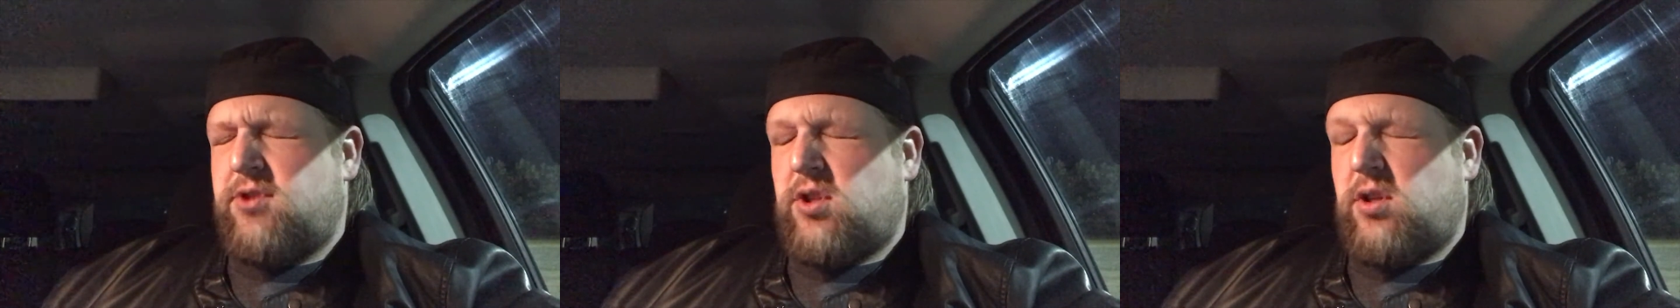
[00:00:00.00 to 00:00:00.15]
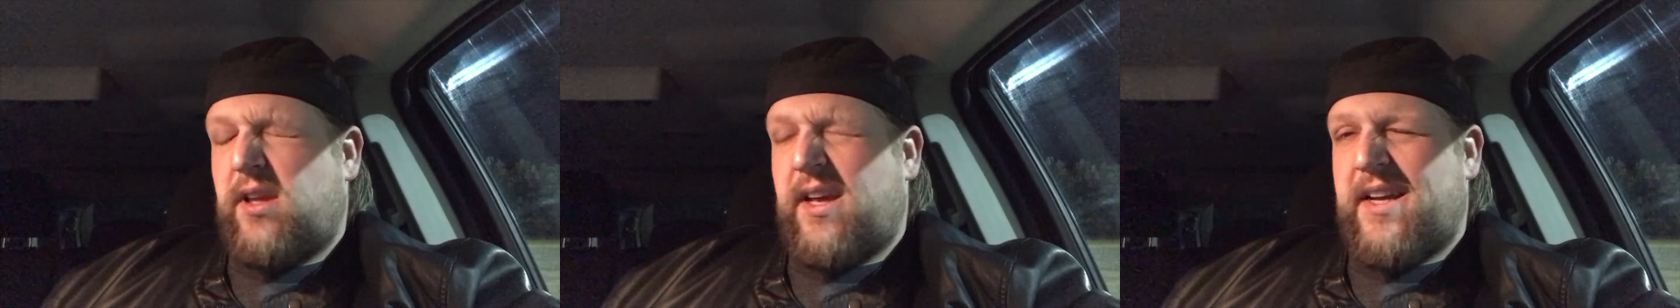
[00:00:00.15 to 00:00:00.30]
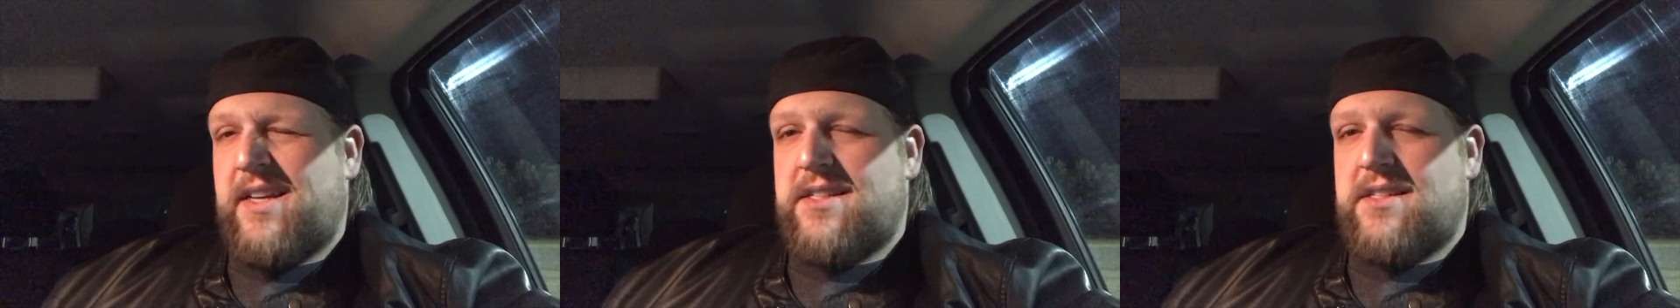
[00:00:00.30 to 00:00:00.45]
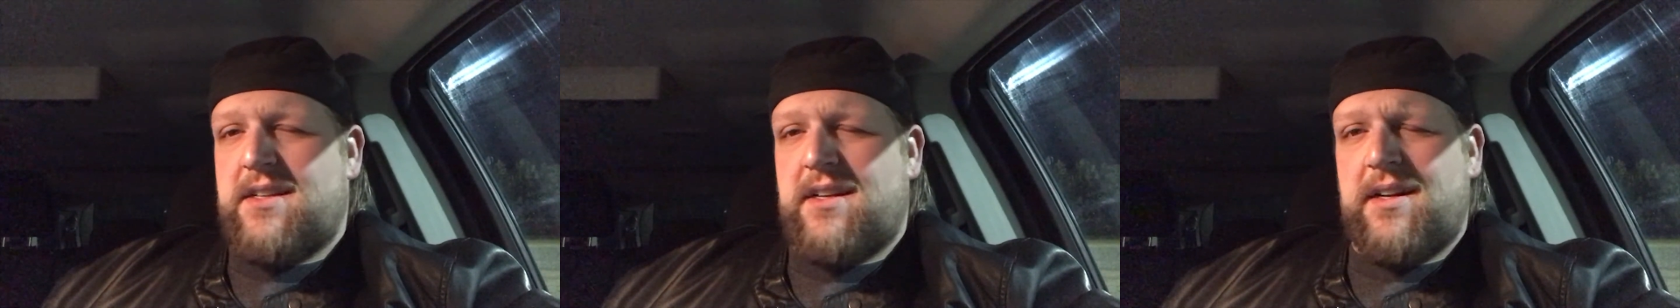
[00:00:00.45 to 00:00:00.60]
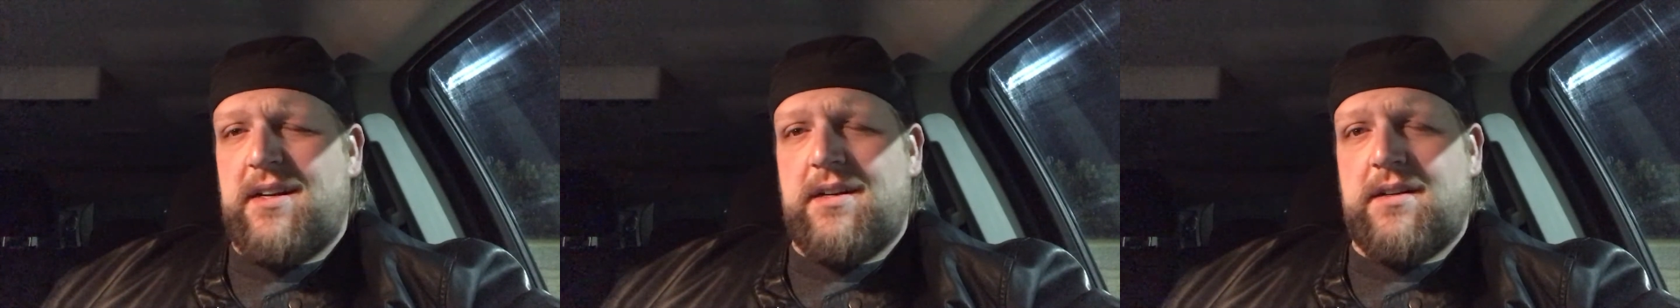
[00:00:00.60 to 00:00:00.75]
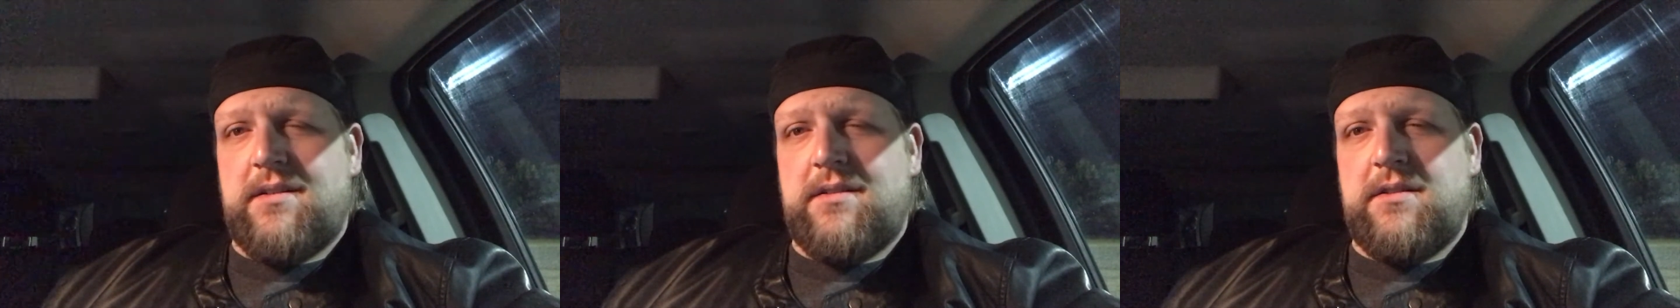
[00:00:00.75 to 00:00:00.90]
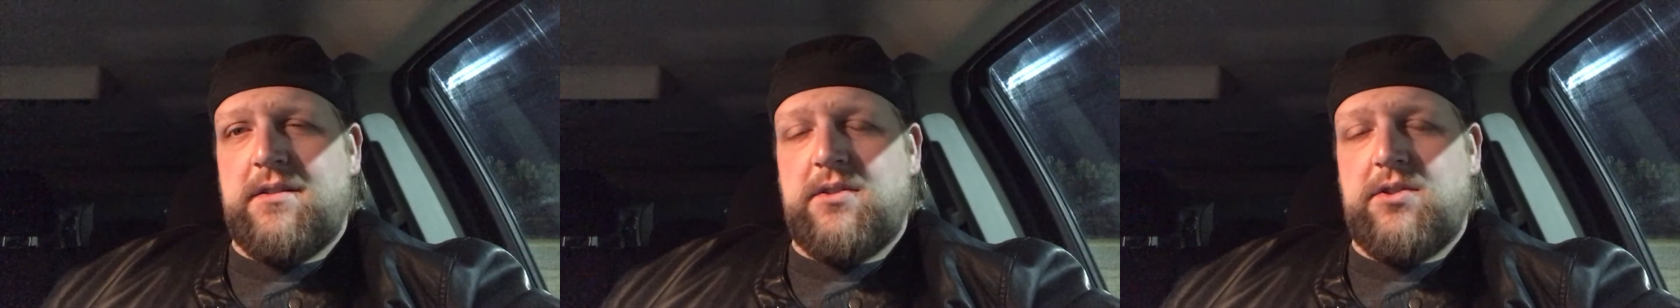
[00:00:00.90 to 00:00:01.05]
so last night
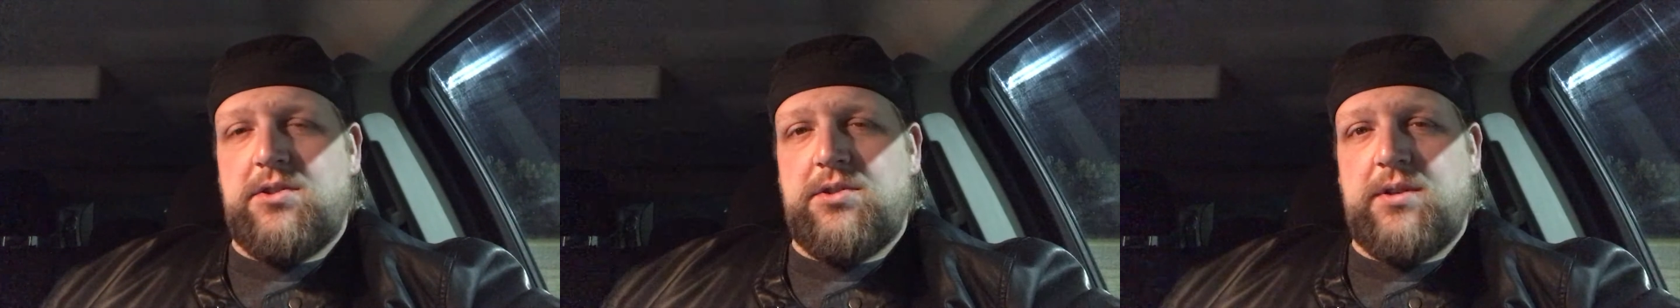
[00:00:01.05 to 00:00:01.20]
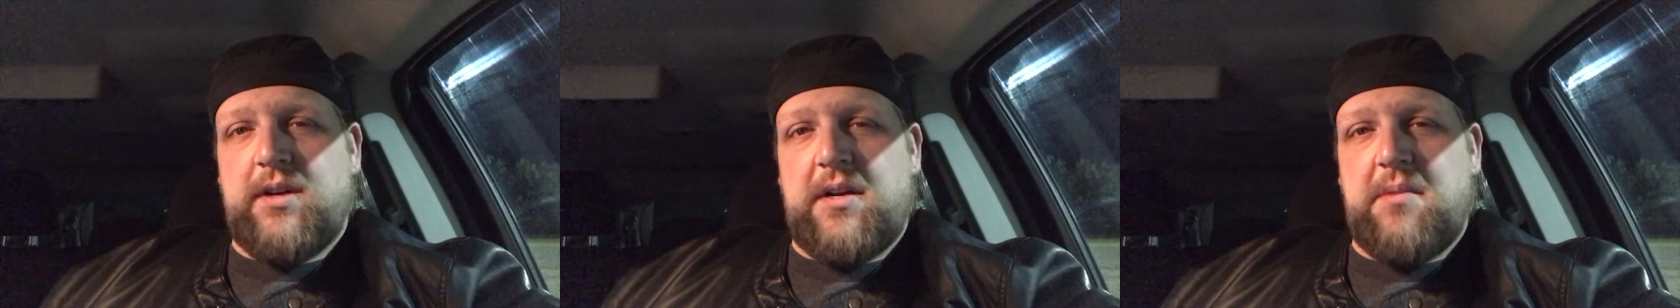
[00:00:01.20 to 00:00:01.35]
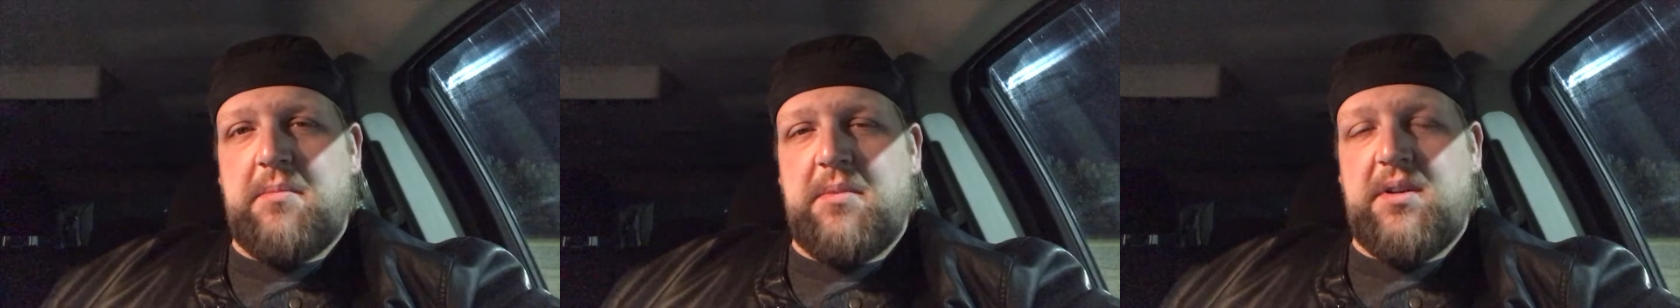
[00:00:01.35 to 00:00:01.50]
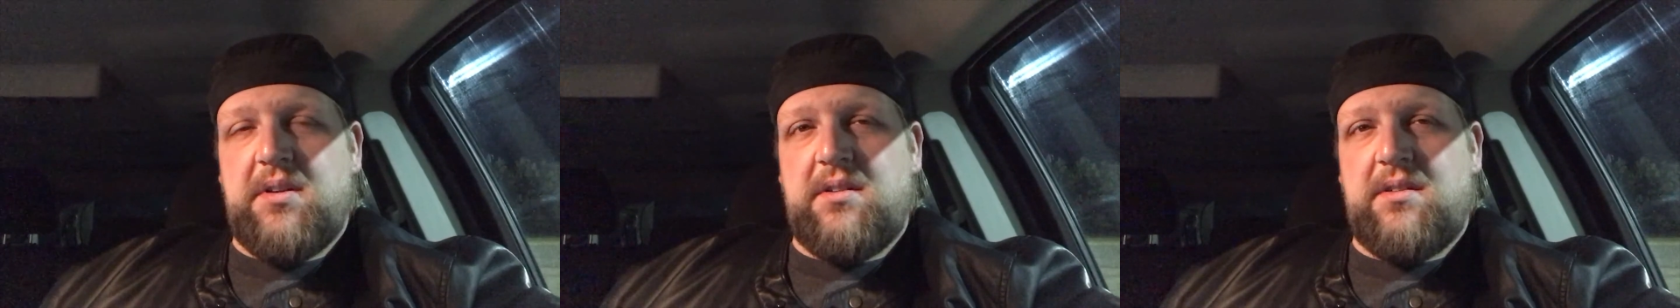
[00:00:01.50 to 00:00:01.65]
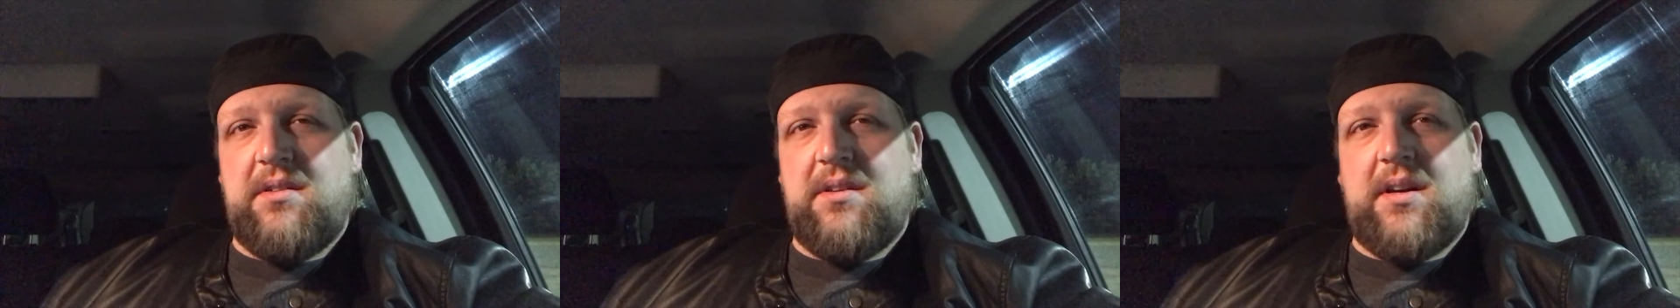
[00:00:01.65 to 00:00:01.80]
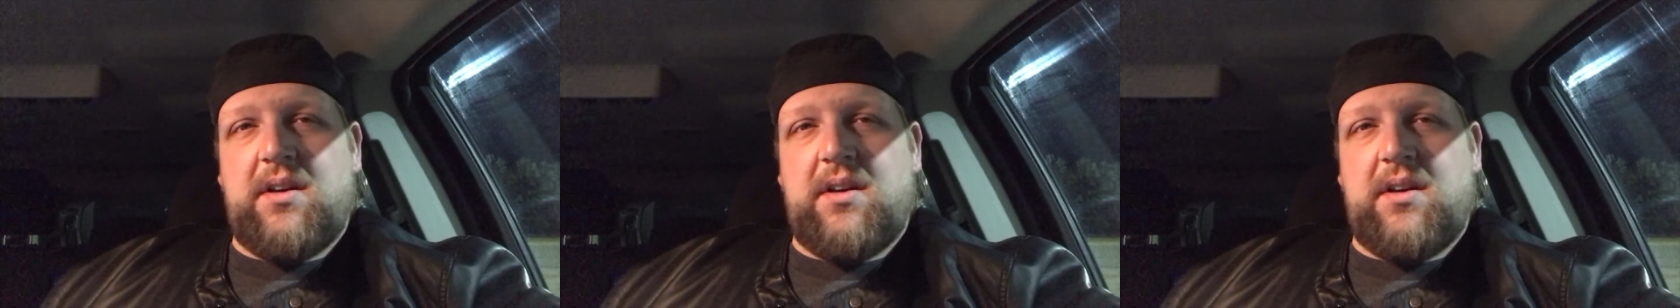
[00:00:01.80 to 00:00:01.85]
on the treadmill,